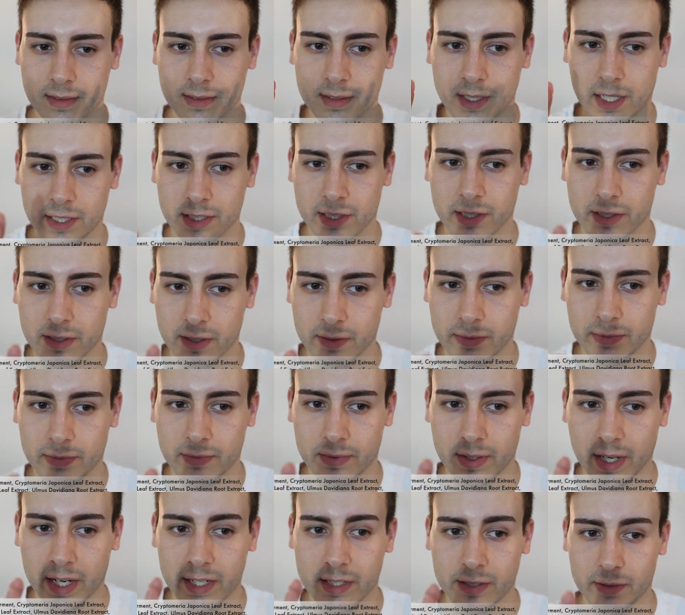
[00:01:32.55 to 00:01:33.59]
a,
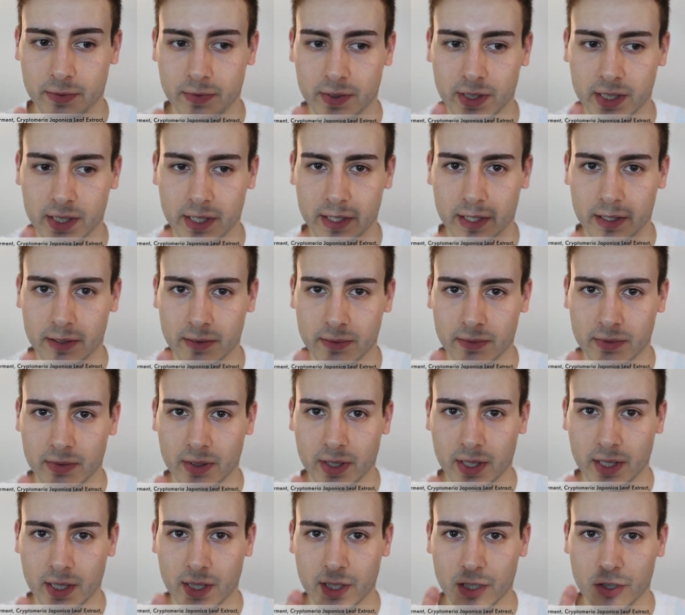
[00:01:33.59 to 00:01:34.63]
def a definitive
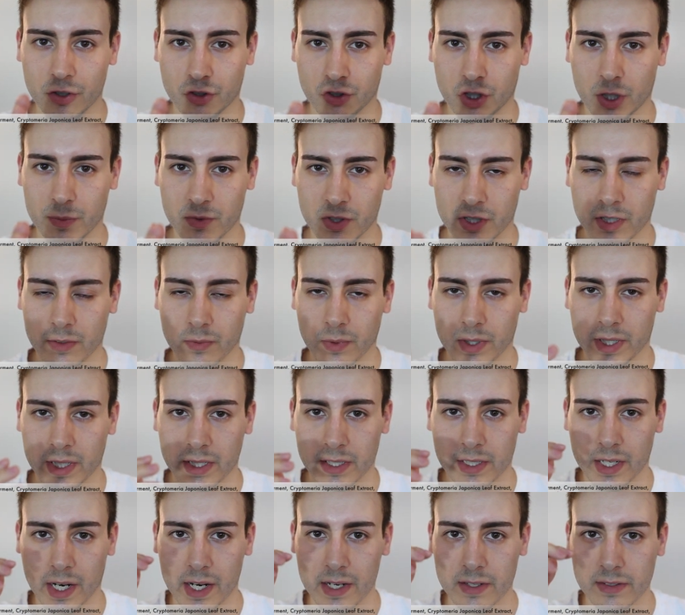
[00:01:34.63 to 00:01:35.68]
description of what it
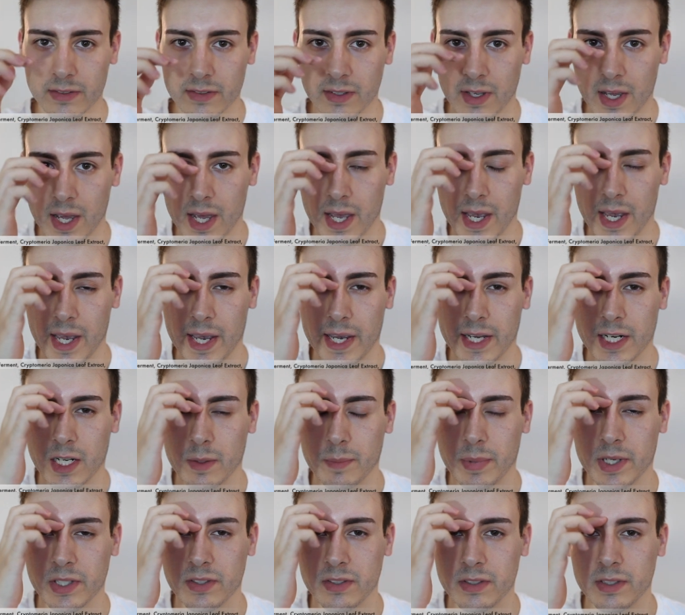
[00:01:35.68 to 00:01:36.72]
does, and it
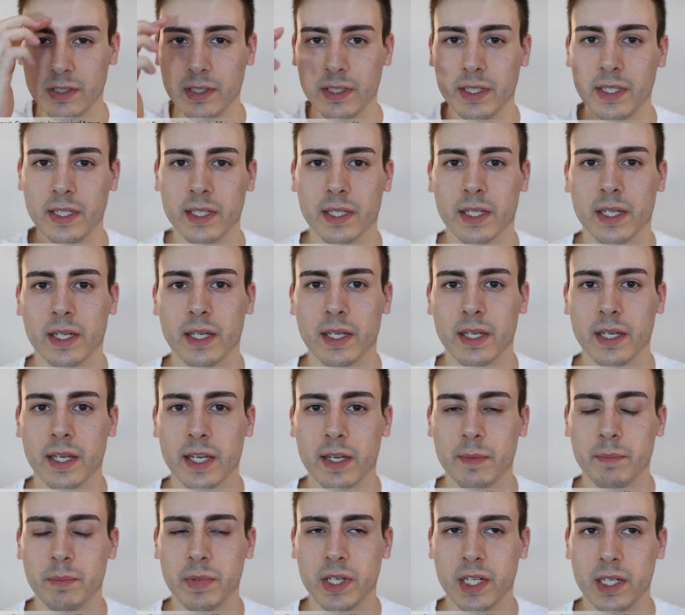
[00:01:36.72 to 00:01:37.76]
basically
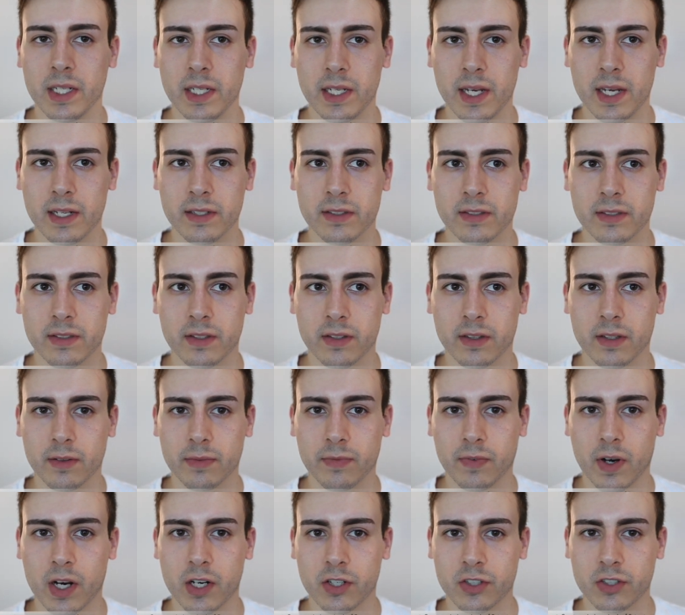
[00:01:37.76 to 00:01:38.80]
it mediates the
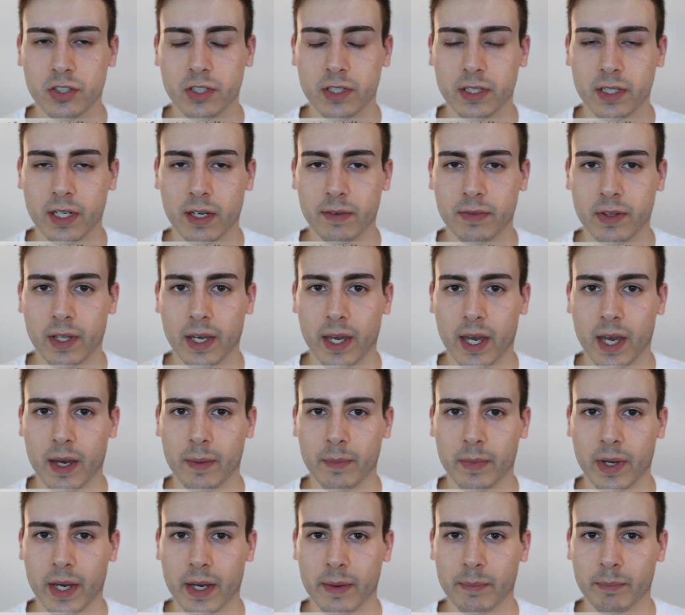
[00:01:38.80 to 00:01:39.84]
function of the
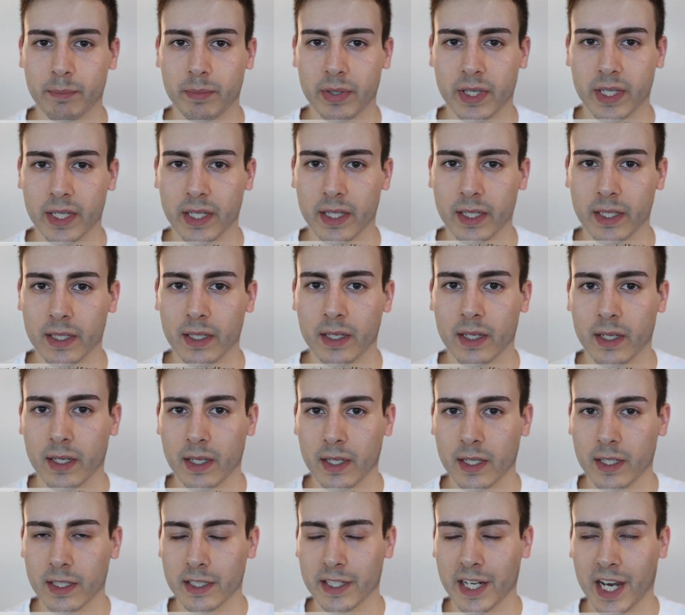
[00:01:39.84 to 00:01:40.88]
M M P
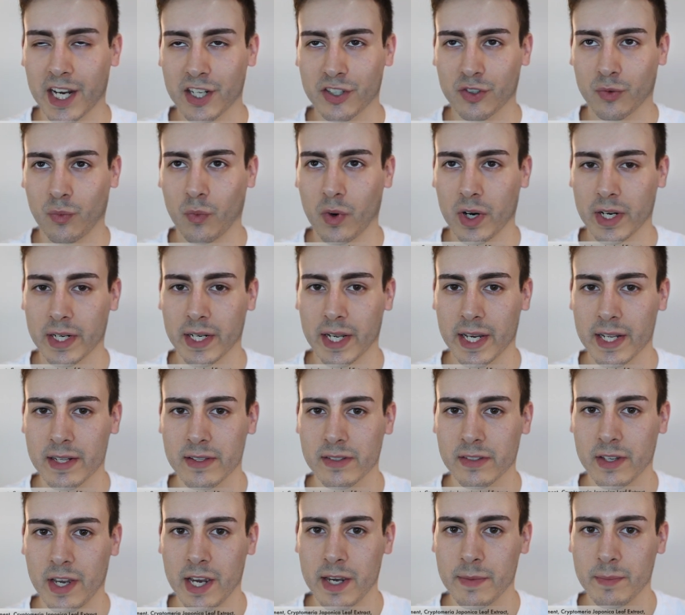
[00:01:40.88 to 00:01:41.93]
one
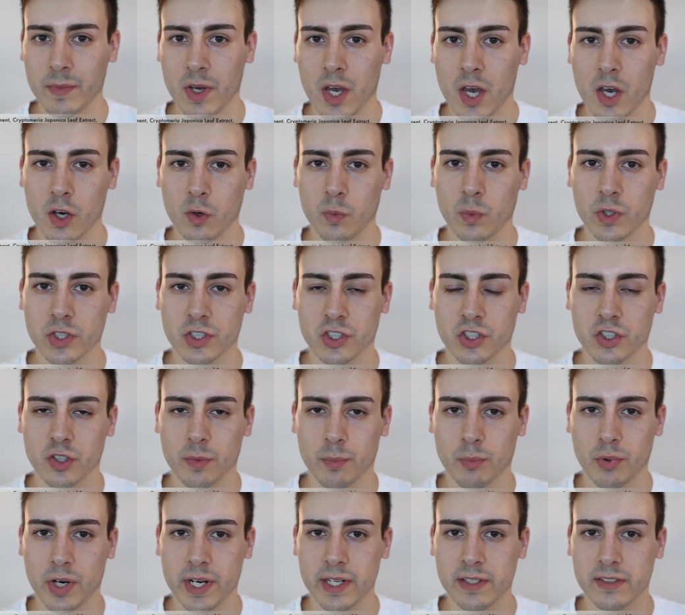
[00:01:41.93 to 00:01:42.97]
enzyme, which
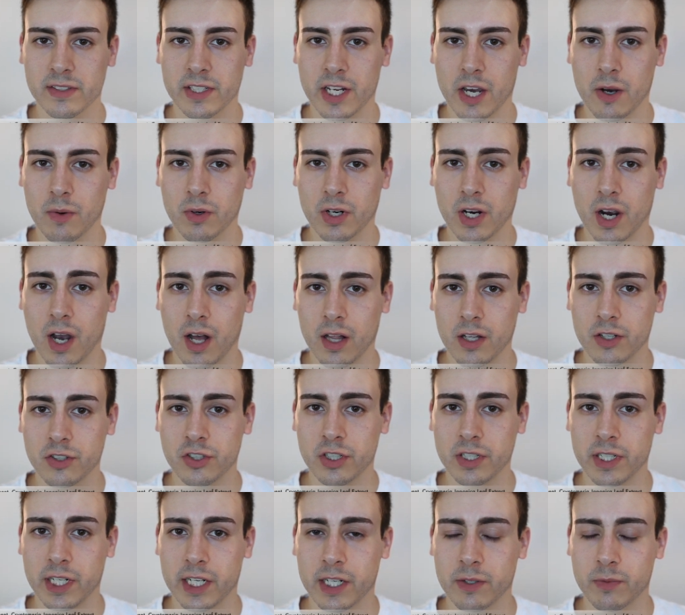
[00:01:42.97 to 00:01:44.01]
breaks down
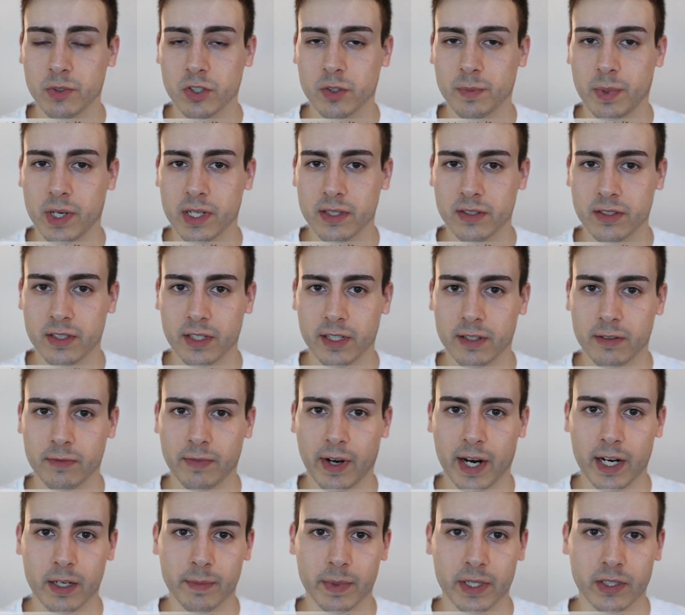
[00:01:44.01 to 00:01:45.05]
collagen in response to
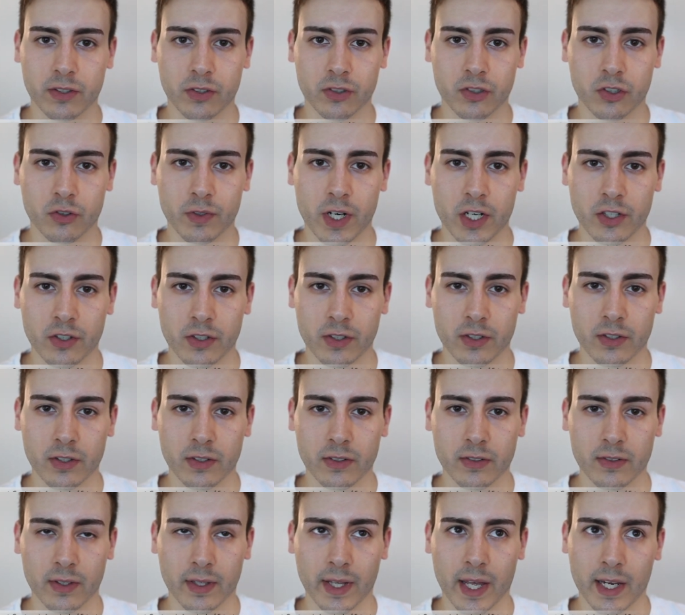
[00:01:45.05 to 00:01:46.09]
environmental
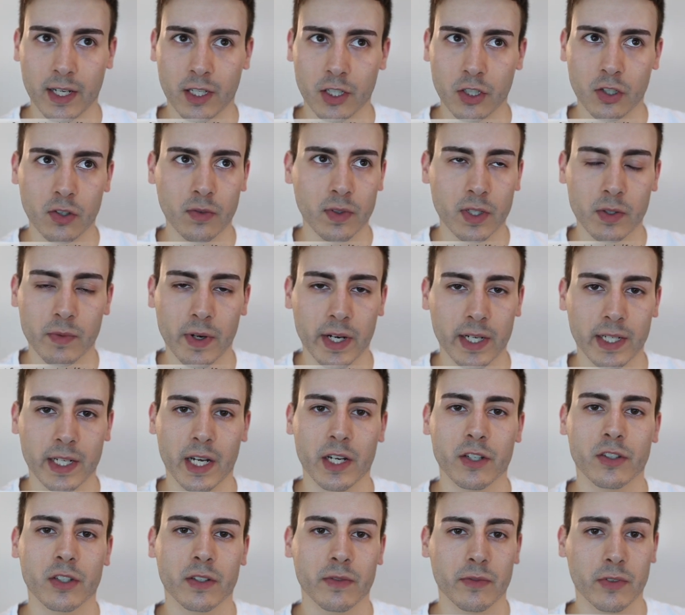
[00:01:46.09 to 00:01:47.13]
stressors like U V
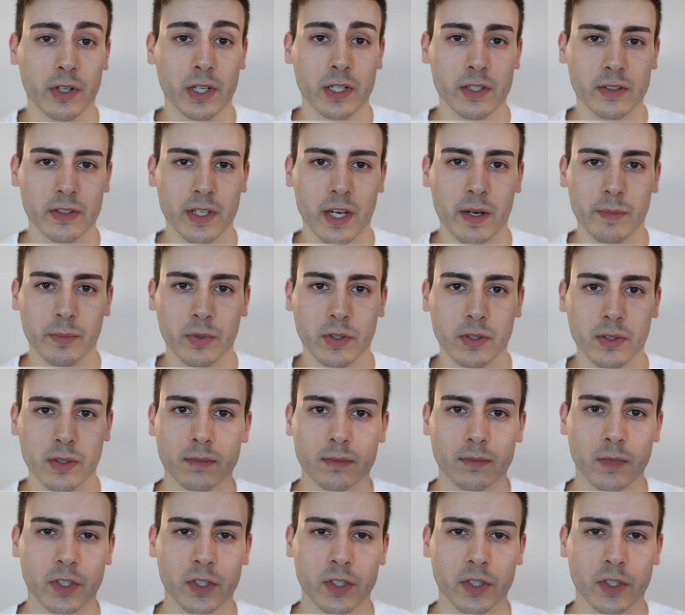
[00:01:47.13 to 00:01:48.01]
radiation, for example.